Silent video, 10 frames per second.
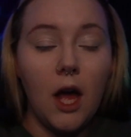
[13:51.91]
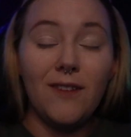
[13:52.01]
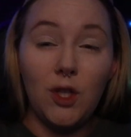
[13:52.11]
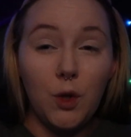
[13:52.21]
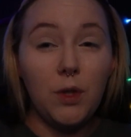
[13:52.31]

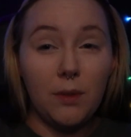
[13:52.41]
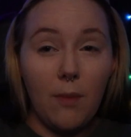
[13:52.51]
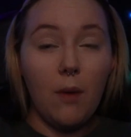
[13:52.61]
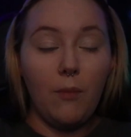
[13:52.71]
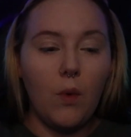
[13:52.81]
of 2
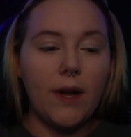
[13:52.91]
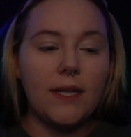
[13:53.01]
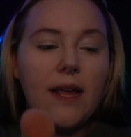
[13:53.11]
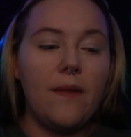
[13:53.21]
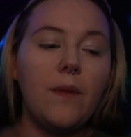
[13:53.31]
small
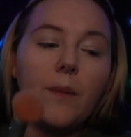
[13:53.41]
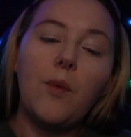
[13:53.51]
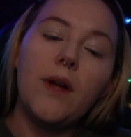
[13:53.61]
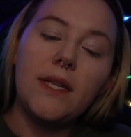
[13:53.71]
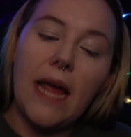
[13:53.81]
boys, and the
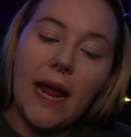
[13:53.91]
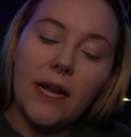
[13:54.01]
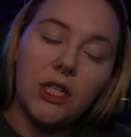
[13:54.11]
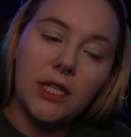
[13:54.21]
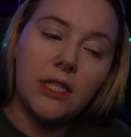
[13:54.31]
boys'
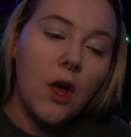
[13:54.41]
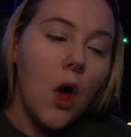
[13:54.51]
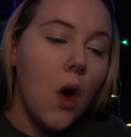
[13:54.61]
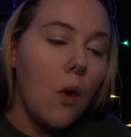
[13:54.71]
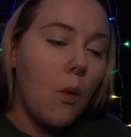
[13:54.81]
ages
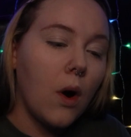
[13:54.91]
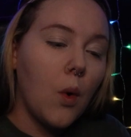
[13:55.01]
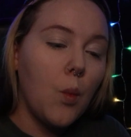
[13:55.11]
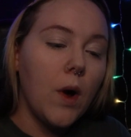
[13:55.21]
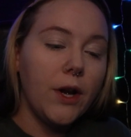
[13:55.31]

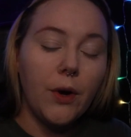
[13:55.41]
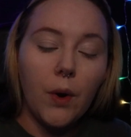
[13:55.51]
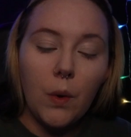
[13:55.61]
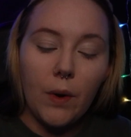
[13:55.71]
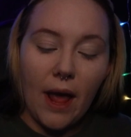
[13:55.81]
were
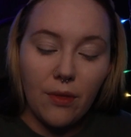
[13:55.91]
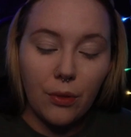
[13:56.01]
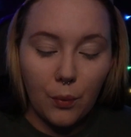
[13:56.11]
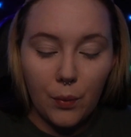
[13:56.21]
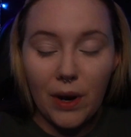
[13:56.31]
1-year-old and
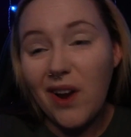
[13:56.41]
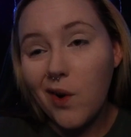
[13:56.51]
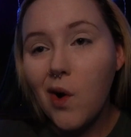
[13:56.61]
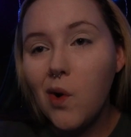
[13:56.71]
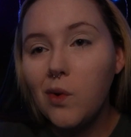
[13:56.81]

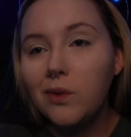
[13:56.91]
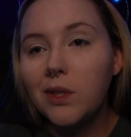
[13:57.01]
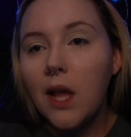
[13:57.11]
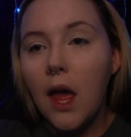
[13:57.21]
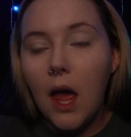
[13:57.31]

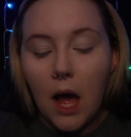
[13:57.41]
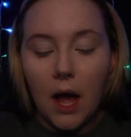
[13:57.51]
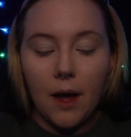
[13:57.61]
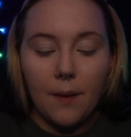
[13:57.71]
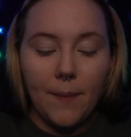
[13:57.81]
3-year-olds.
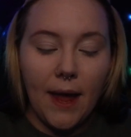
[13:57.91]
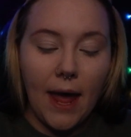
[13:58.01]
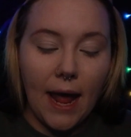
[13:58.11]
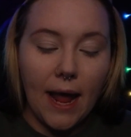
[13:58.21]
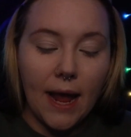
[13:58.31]

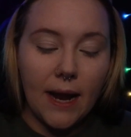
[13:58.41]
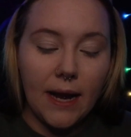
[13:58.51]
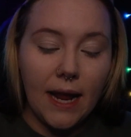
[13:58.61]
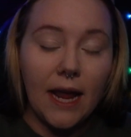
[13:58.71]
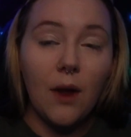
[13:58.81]

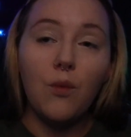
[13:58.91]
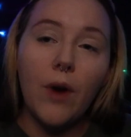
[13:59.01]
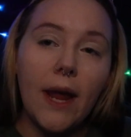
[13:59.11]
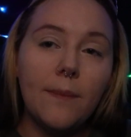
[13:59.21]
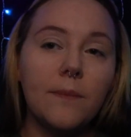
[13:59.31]
And he
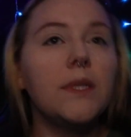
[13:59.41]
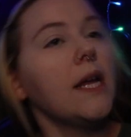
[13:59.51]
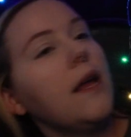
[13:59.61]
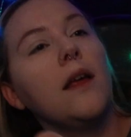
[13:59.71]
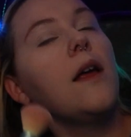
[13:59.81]
raped
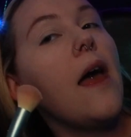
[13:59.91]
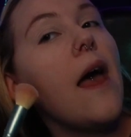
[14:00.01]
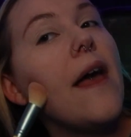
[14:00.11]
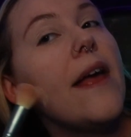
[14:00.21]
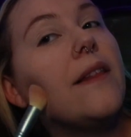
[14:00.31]

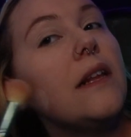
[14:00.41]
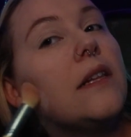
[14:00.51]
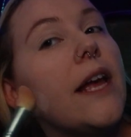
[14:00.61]
and then